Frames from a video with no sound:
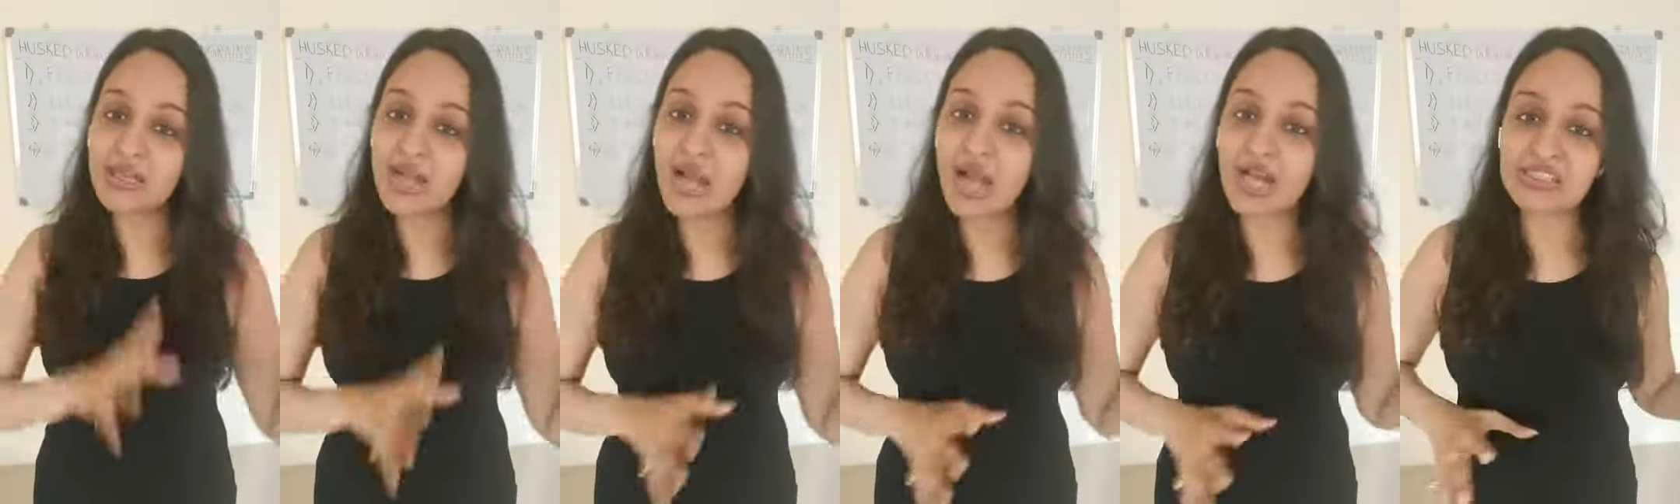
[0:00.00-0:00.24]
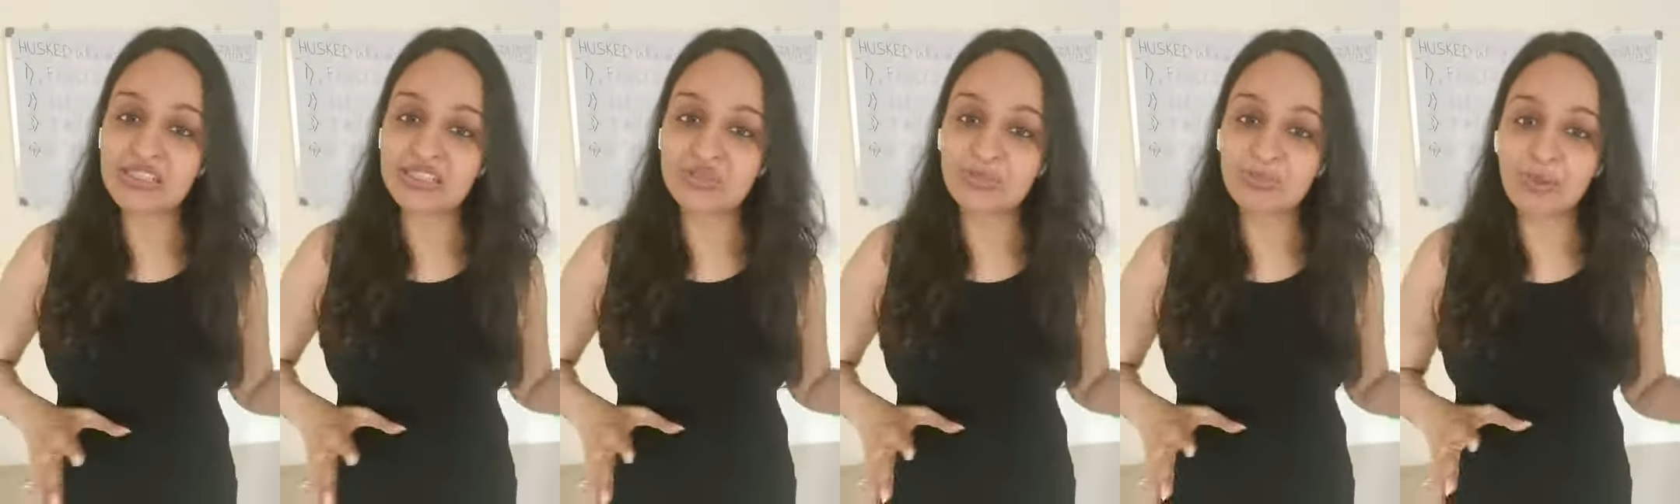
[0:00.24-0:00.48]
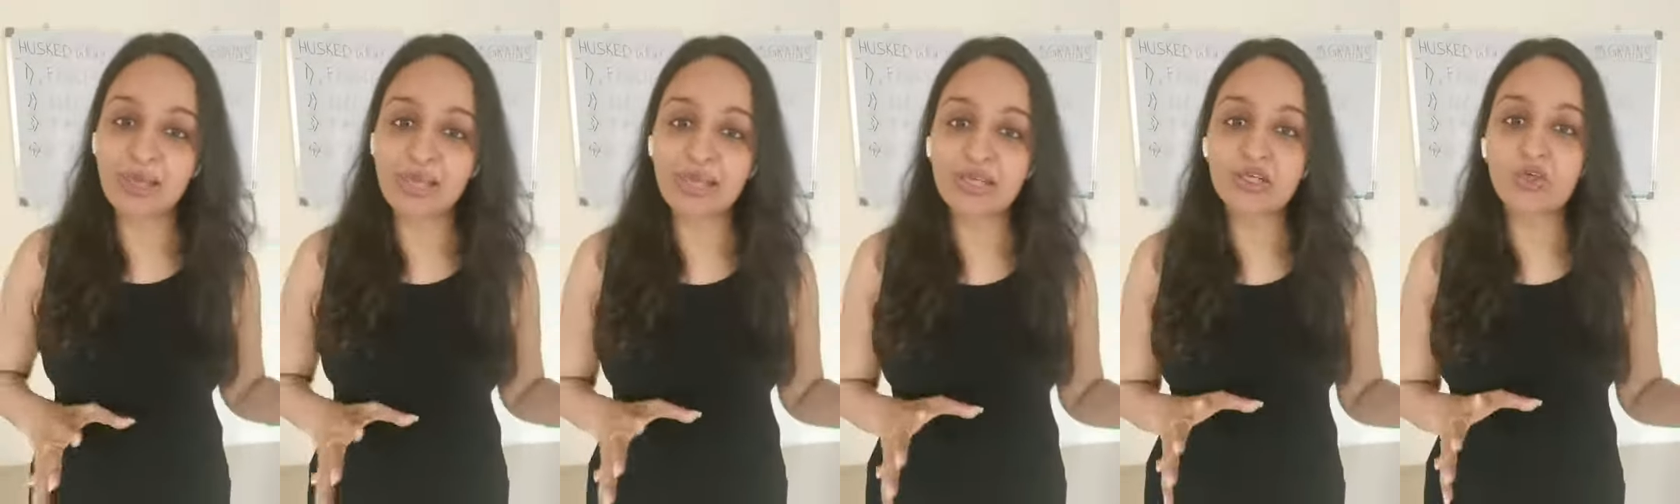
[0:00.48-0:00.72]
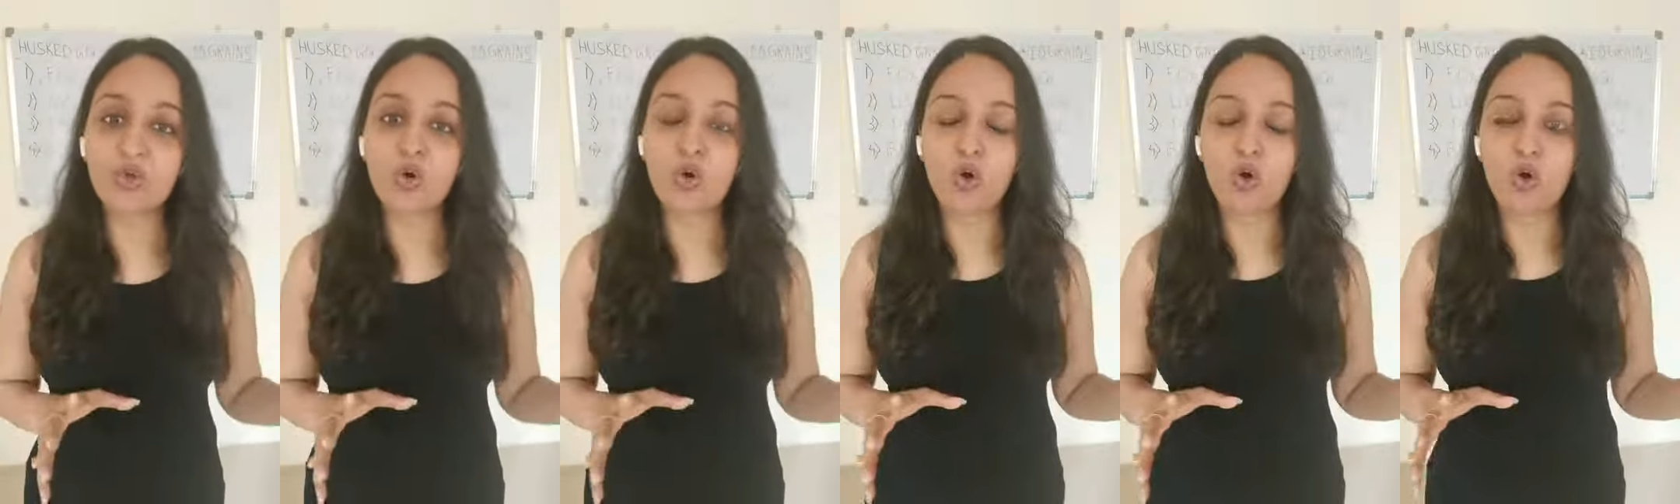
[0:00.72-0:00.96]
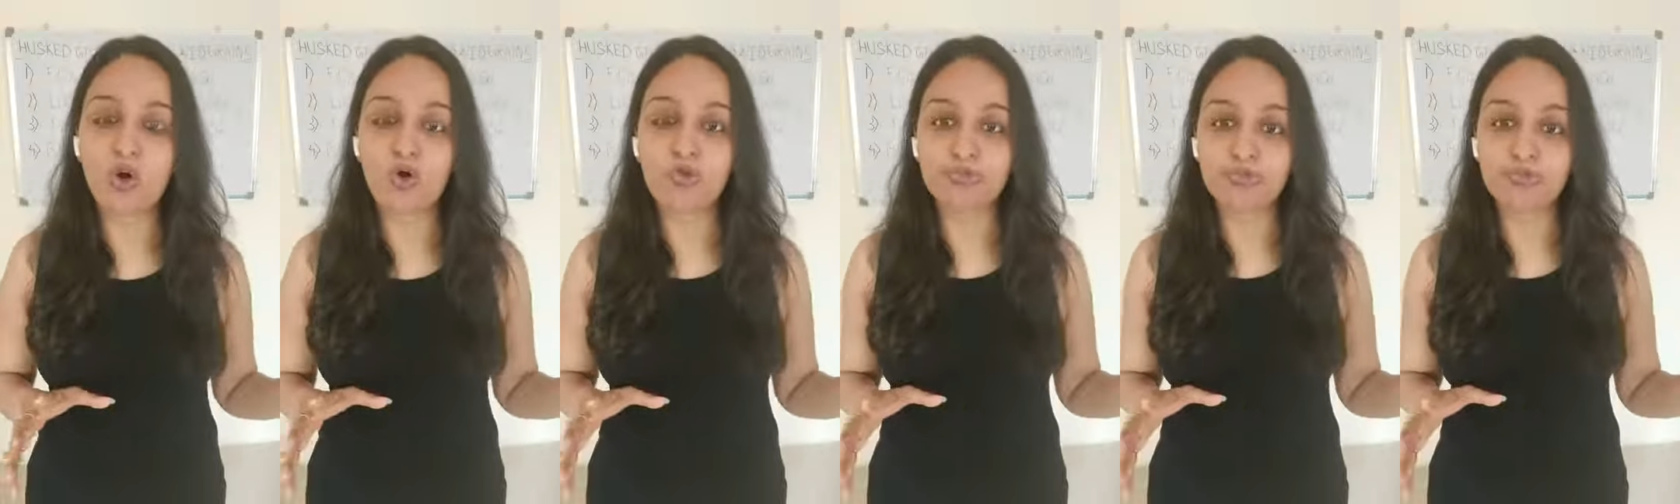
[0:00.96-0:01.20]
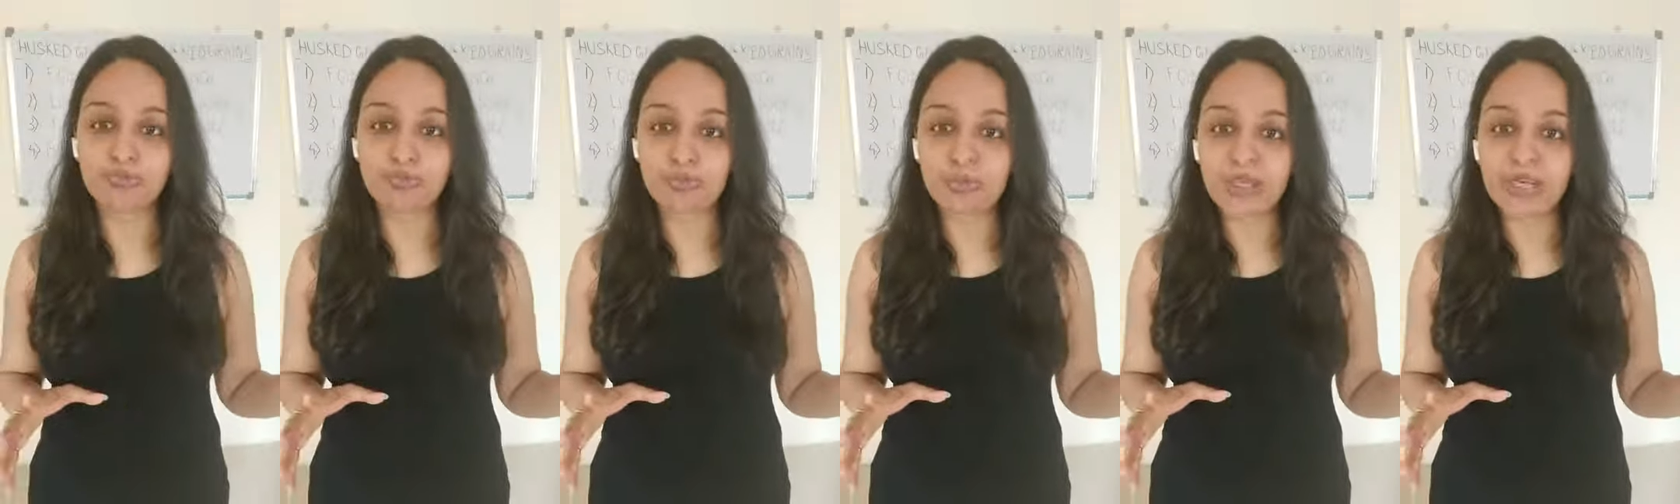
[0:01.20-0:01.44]
aspect
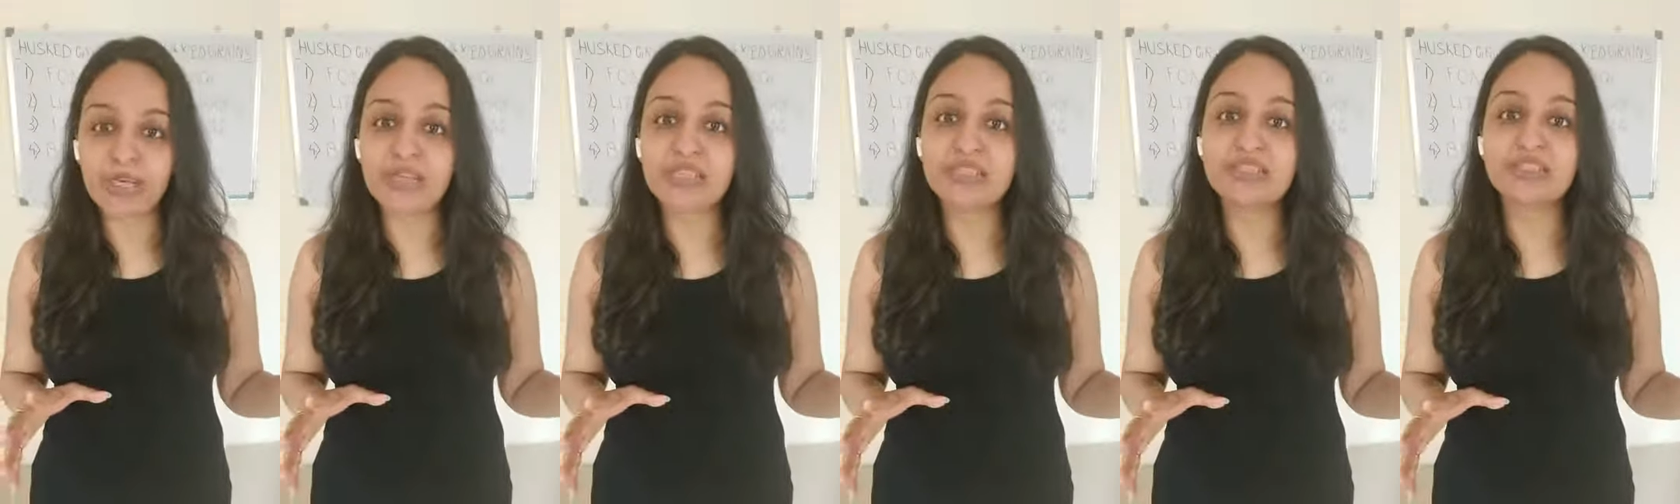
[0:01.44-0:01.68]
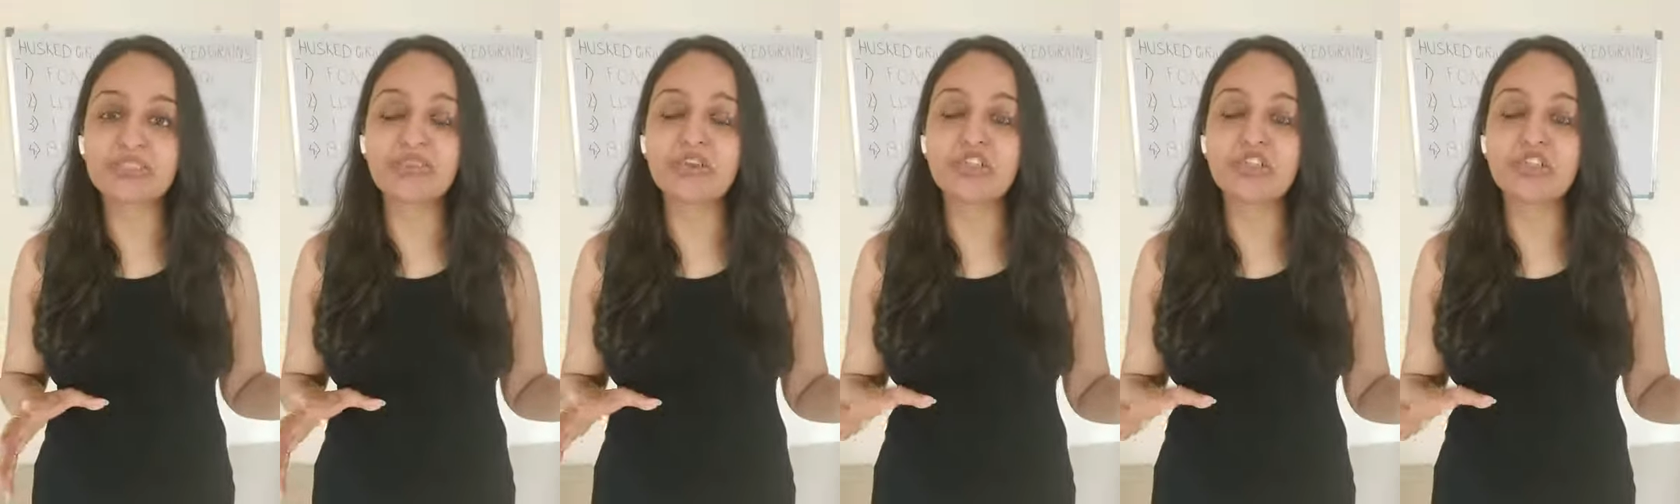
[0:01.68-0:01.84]
of millets,